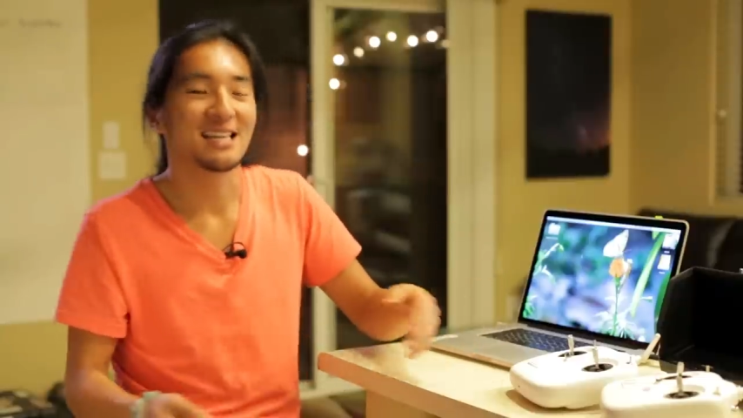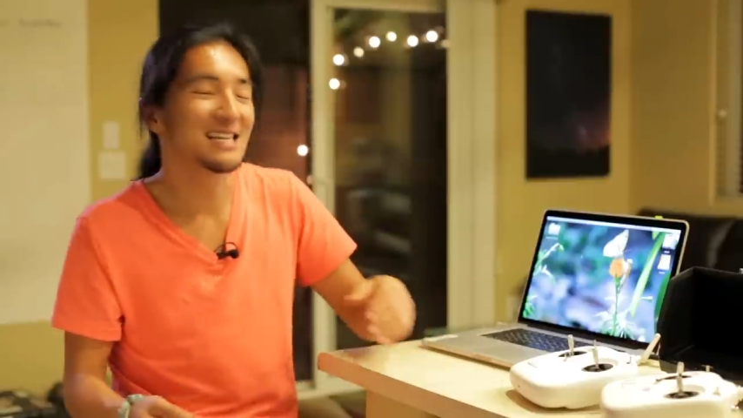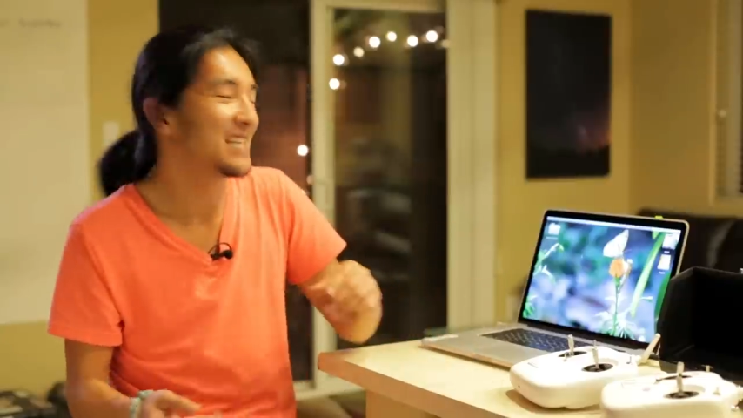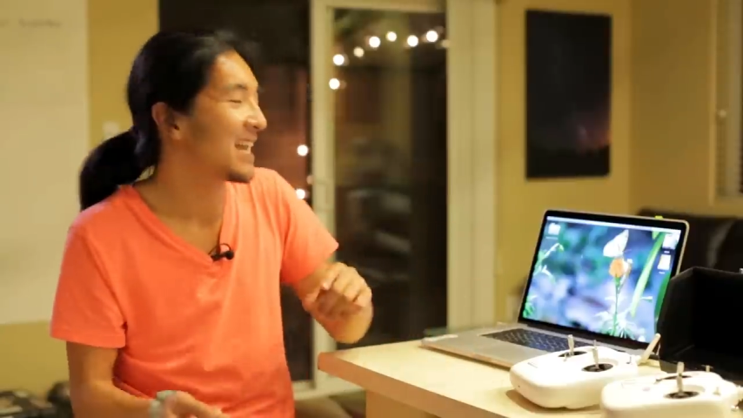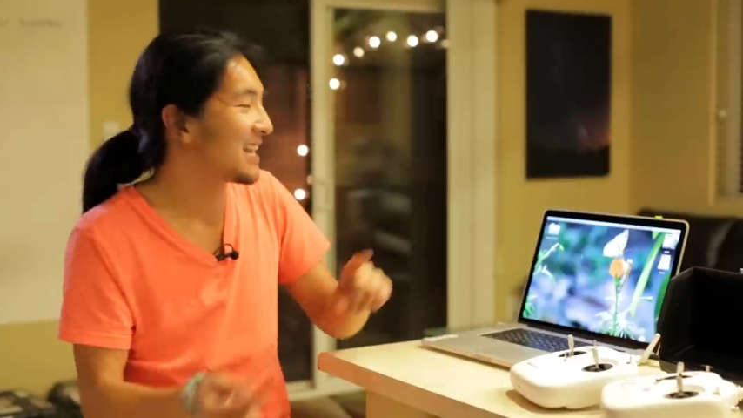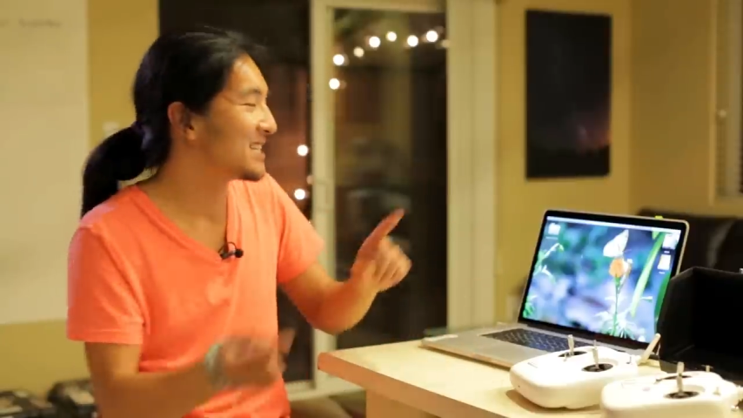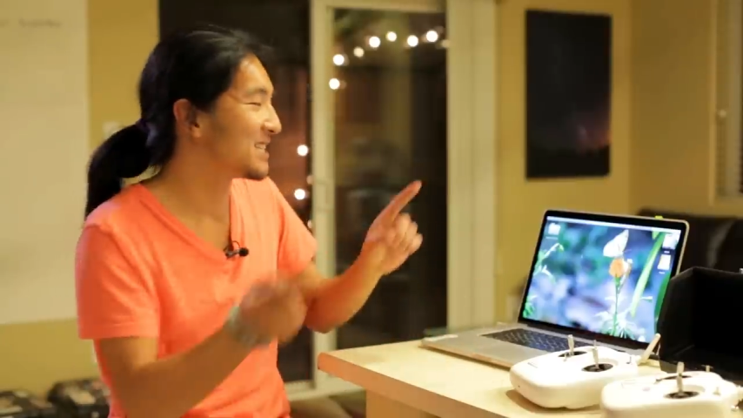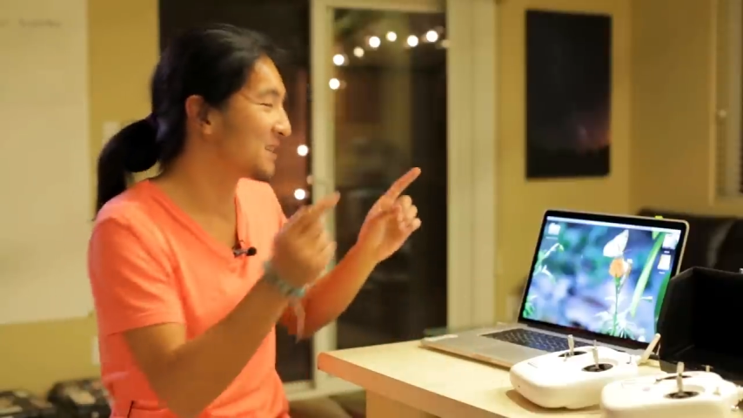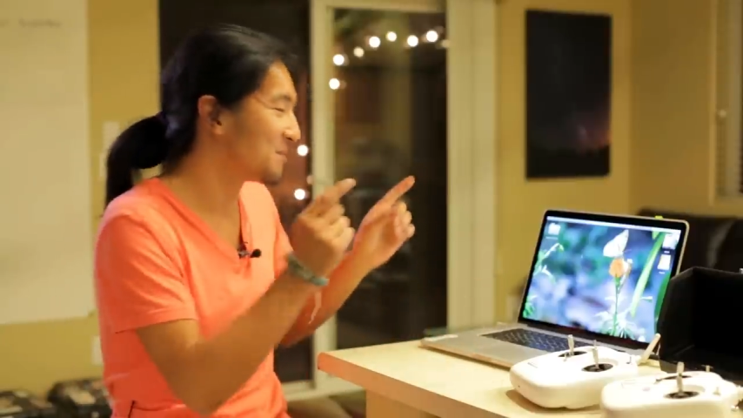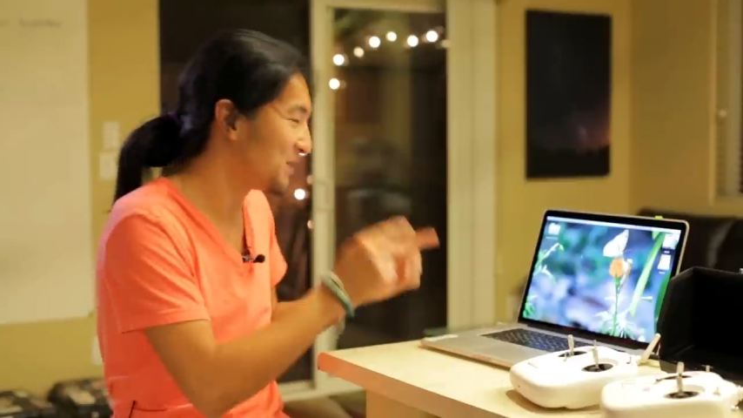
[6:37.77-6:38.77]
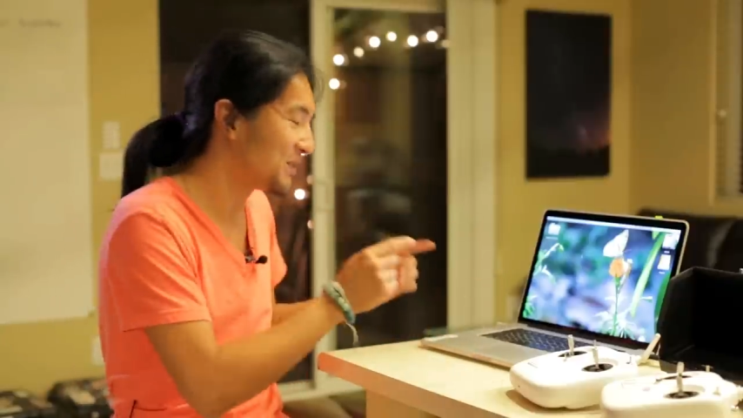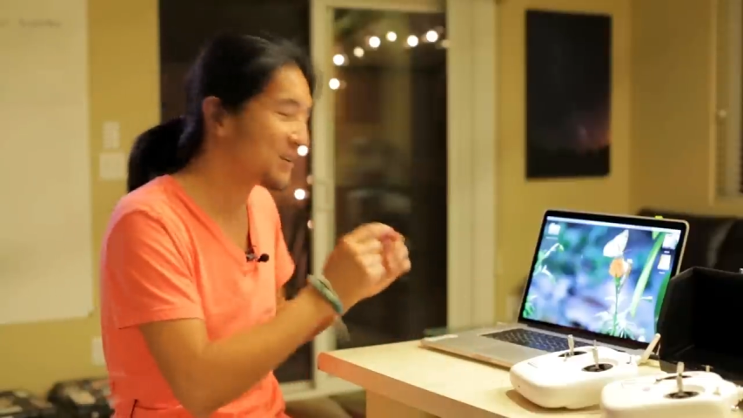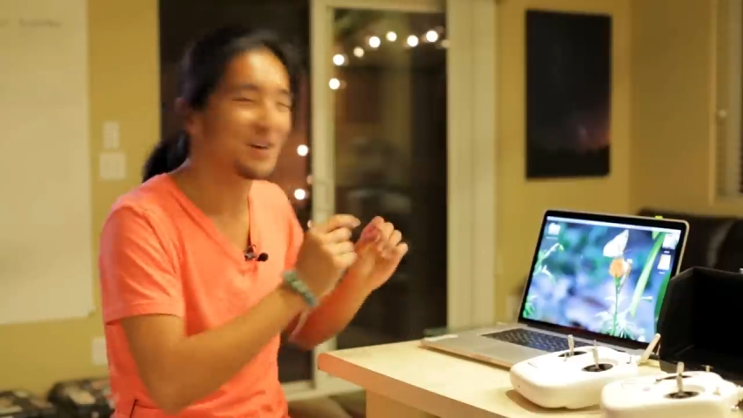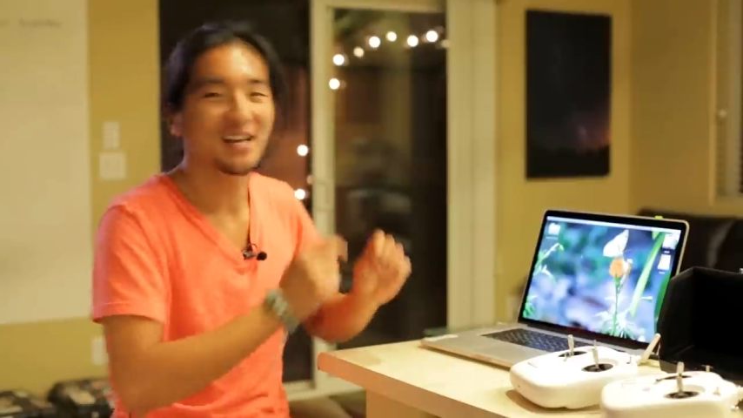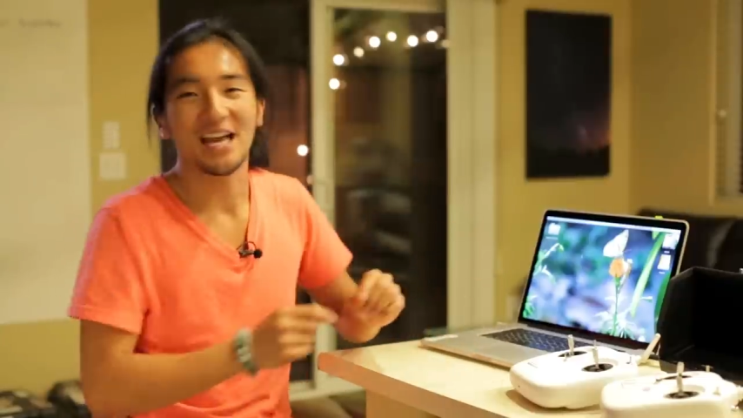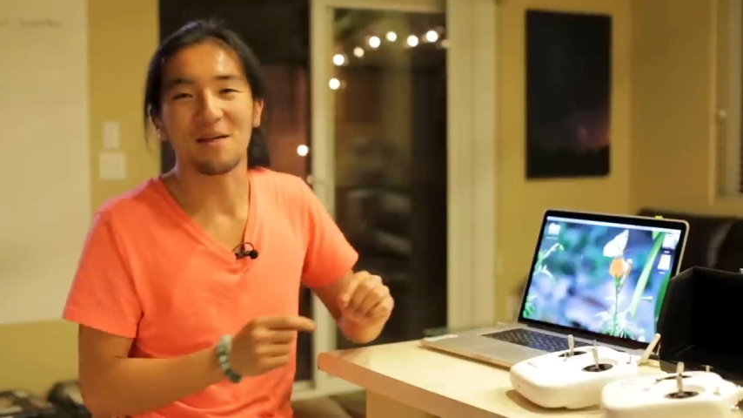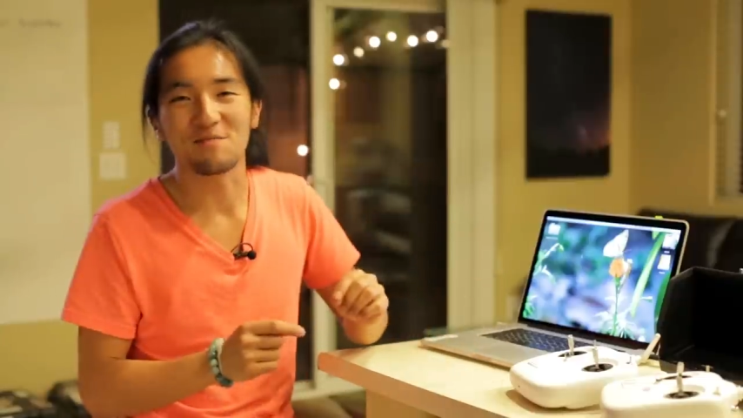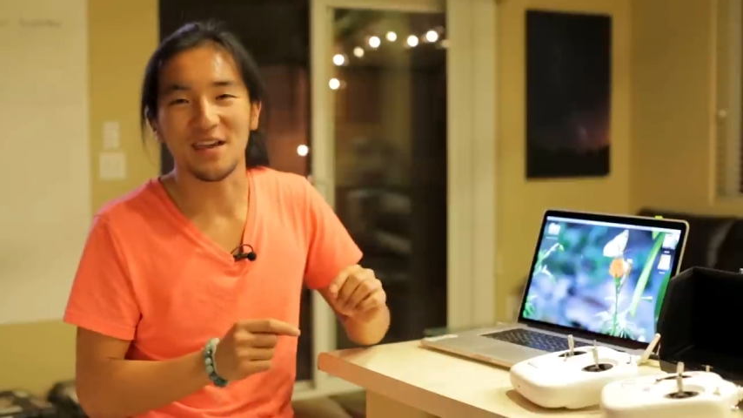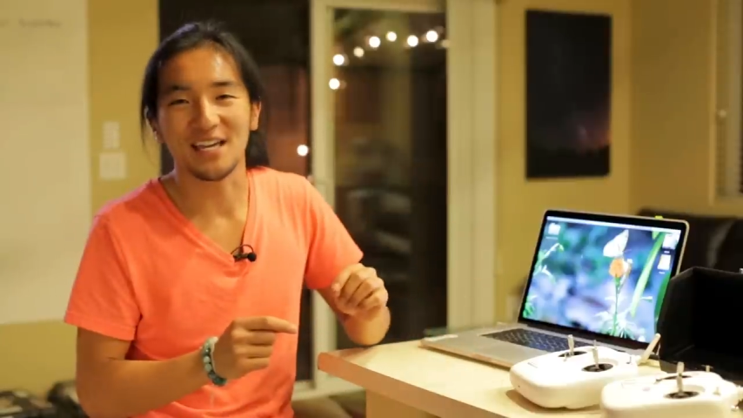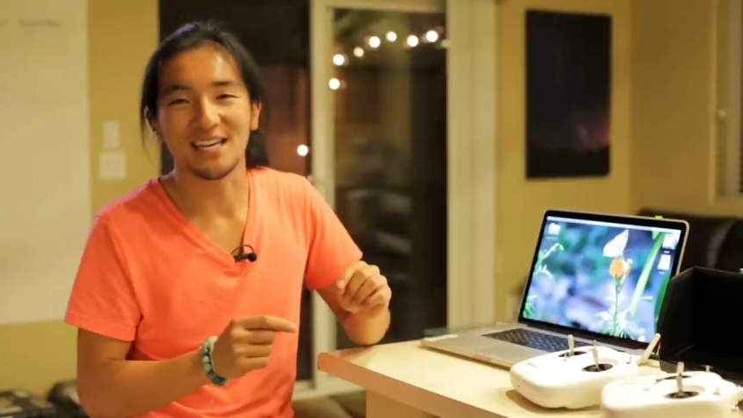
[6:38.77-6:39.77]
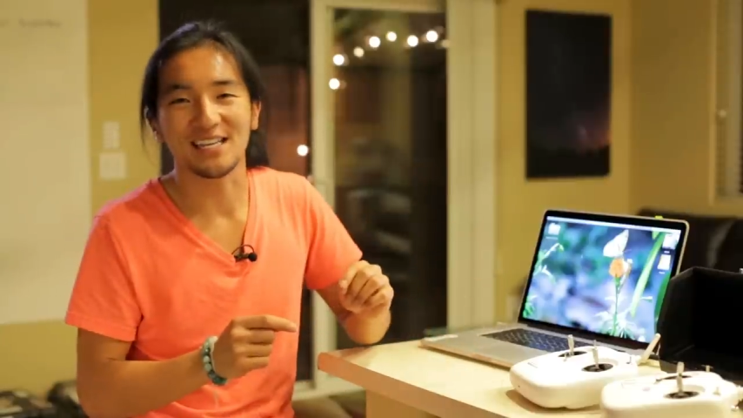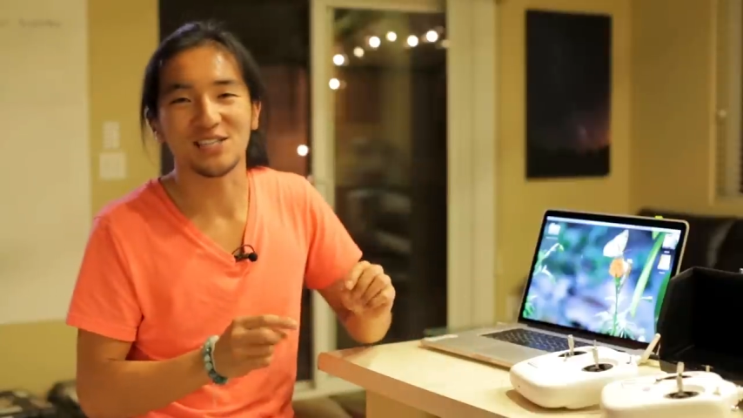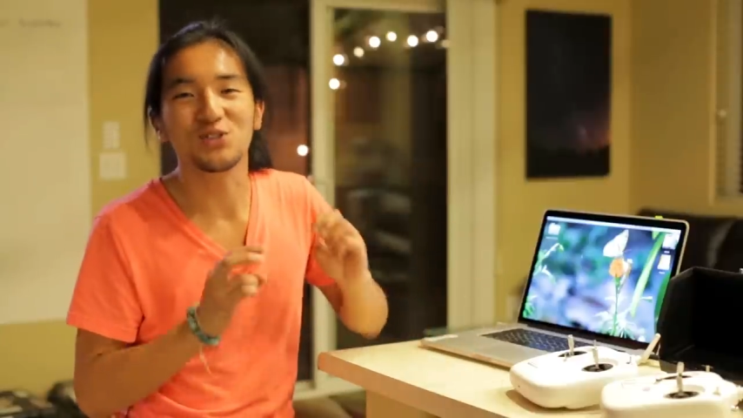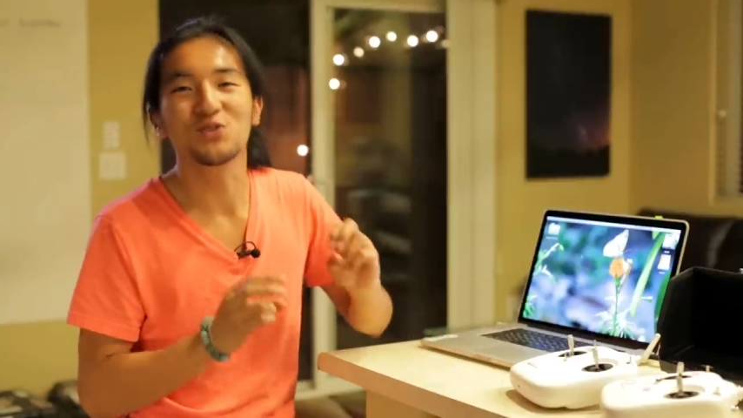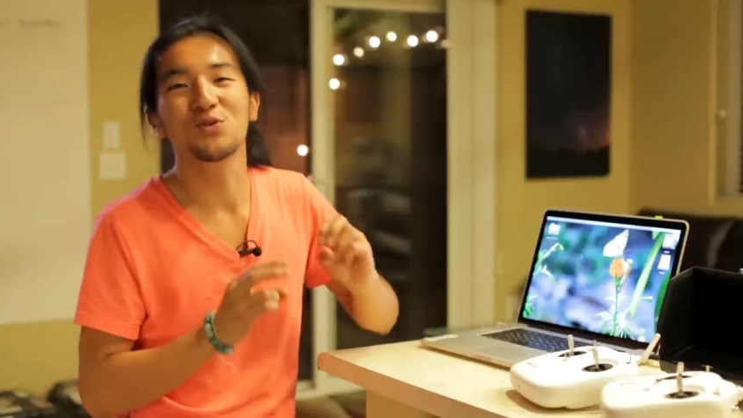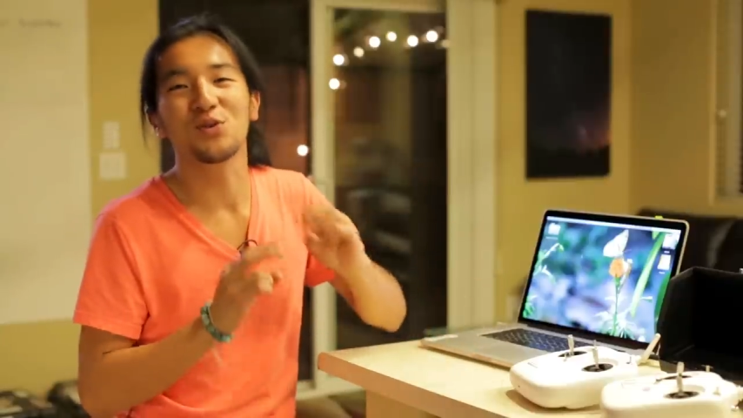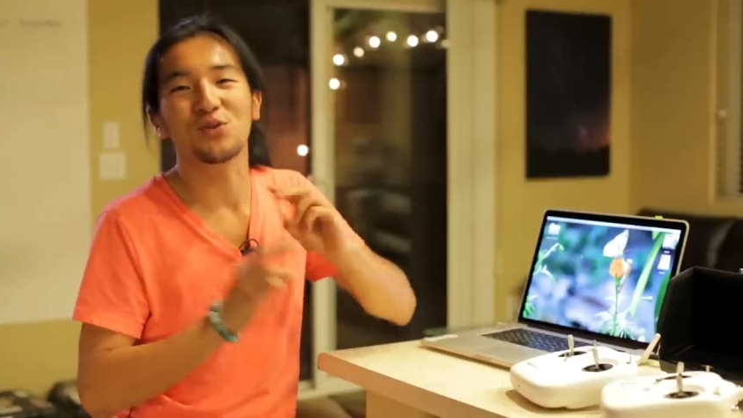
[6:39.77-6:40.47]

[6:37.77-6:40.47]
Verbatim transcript: Let's take it into the computer and make it two,